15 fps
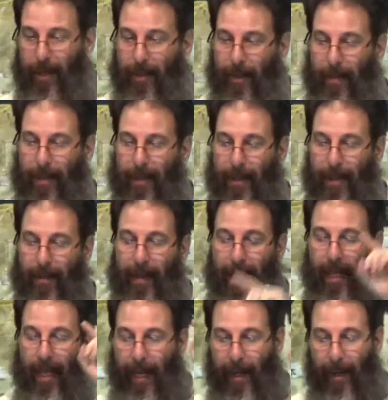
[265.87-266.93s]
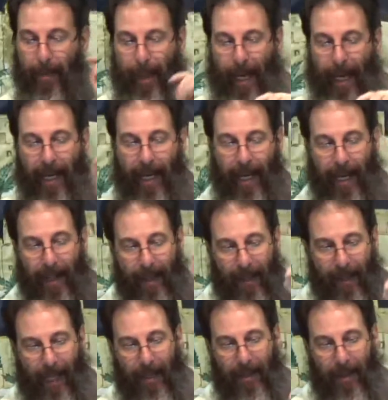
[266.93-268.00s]
to observe and obey in the
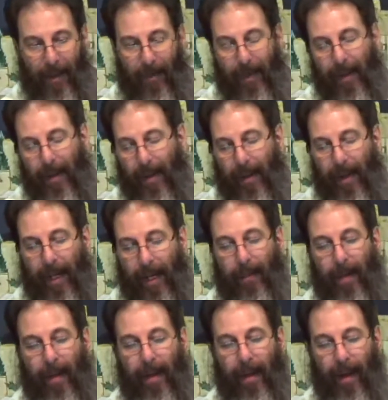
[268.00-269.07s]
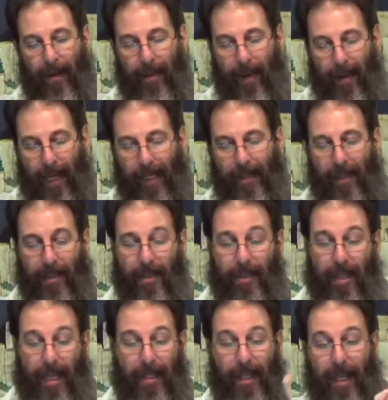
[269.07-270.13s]
land Jehovah your Elohim of your
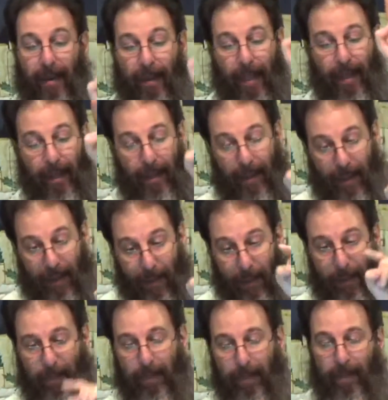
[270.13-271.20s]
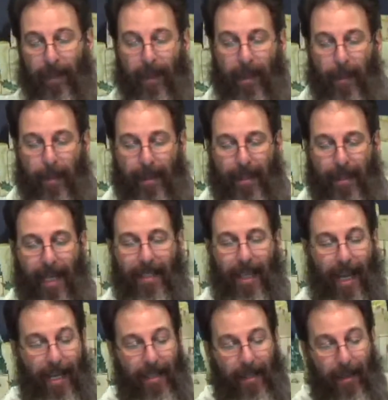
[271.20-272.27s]
ancestors has given you to possess
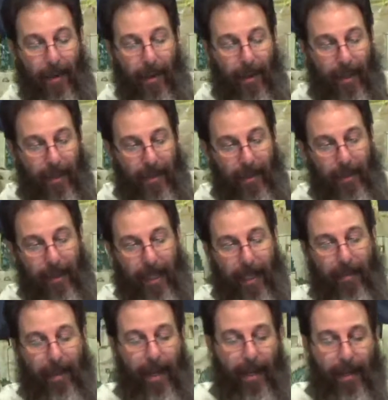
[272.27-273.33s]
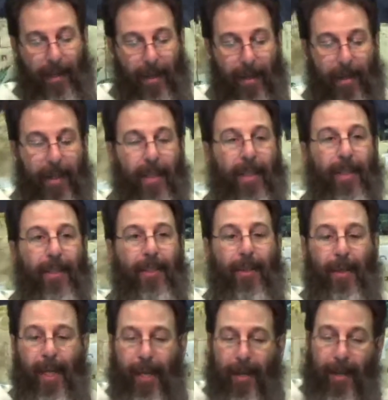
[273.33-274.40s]
as long as you live on earth.
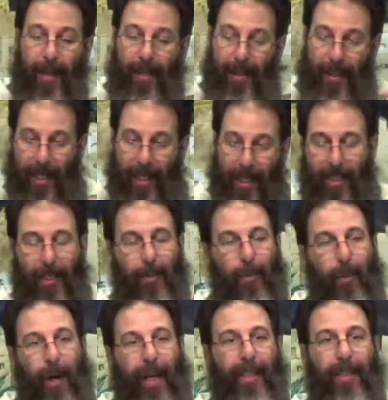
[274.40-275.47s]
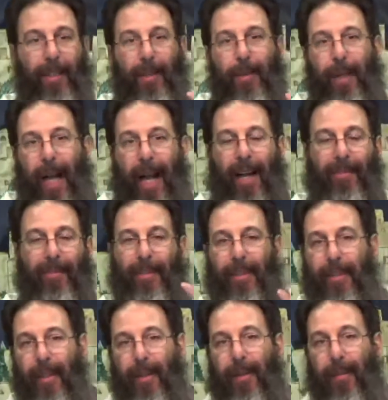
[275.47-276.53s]
So here, this is what you have to
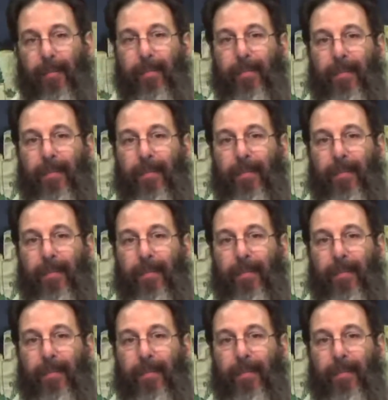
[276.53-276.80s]
do.